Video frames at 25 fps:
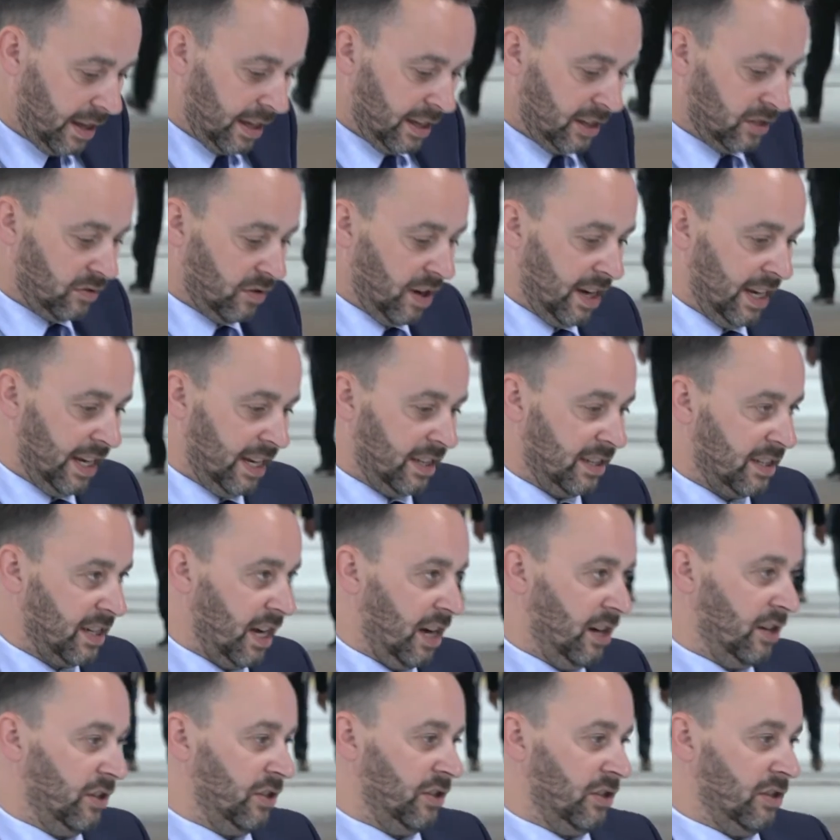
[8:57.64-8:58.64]
Israeli
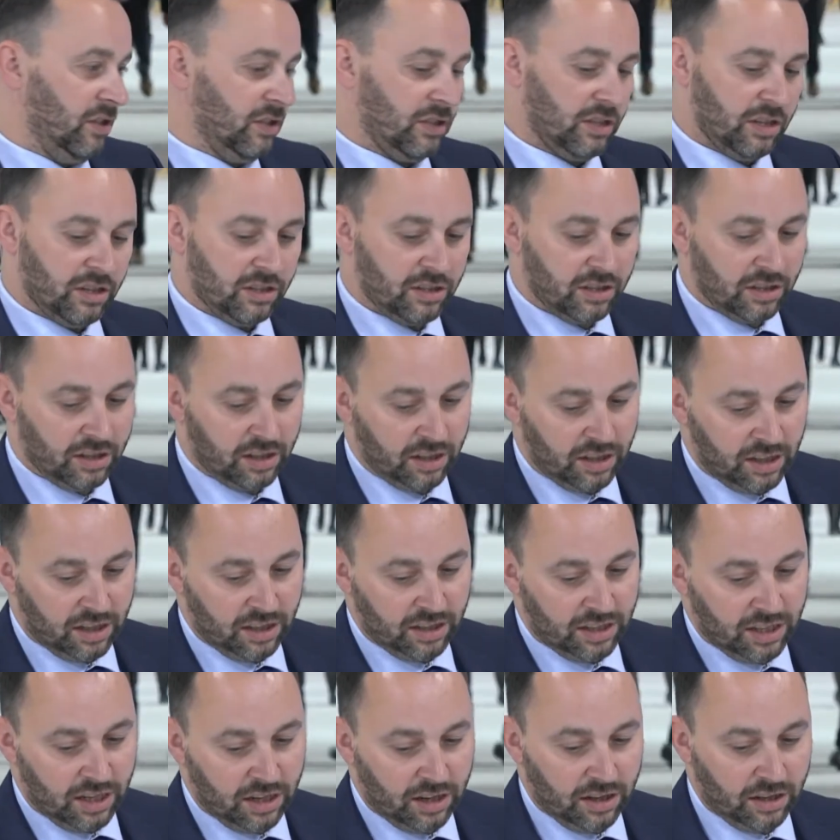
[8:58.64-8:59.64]
intelligence and to
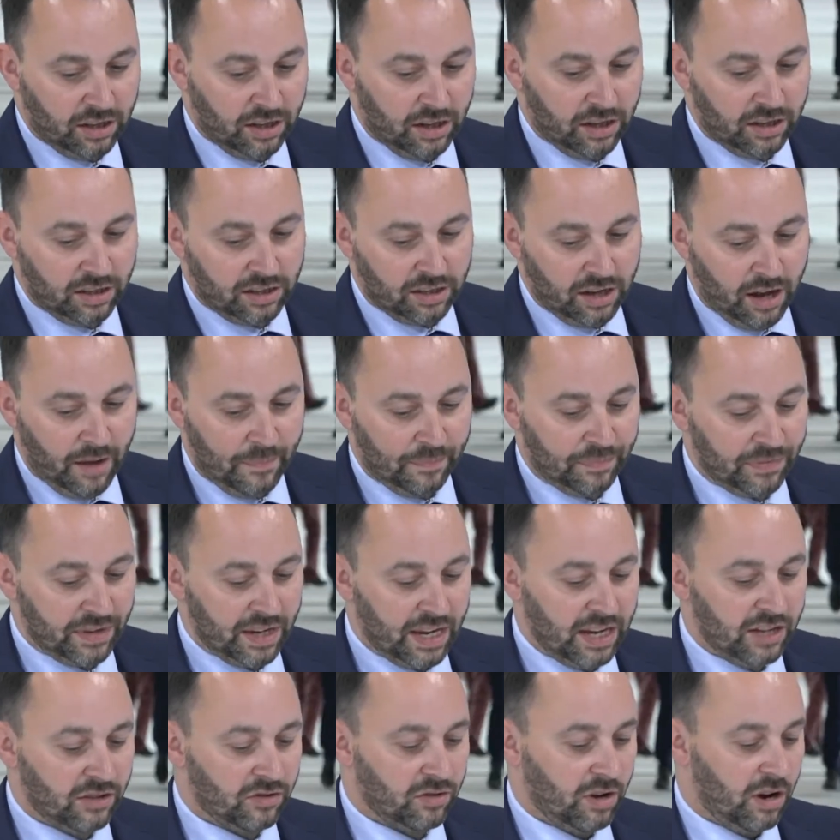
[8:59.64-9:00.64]
consider that
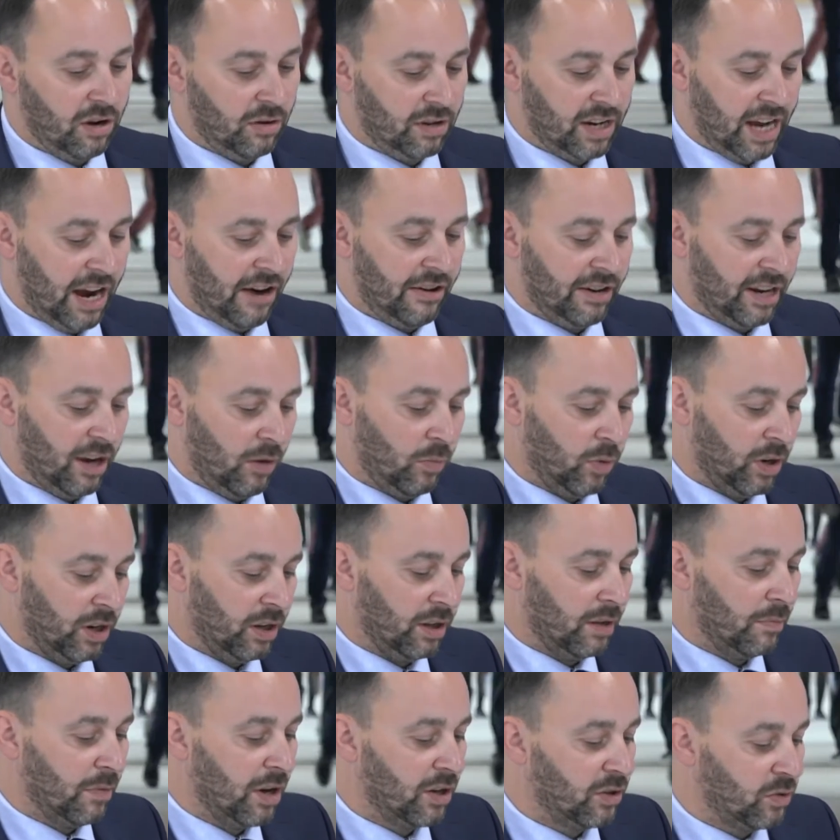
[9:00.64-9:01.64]
Israel carried out one
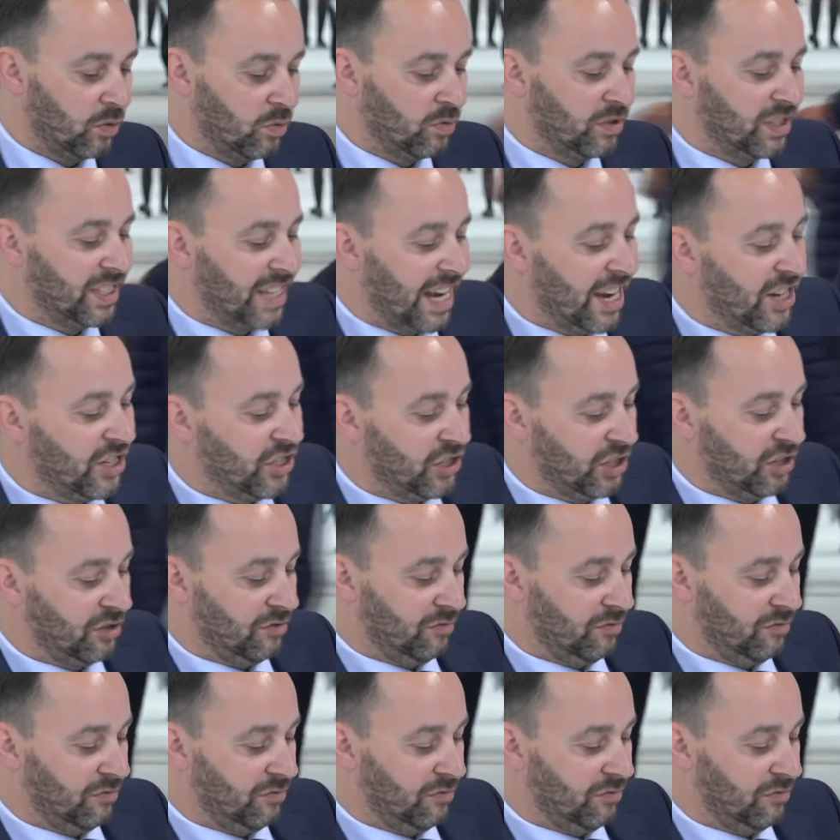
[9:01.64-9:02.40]
of the most audacious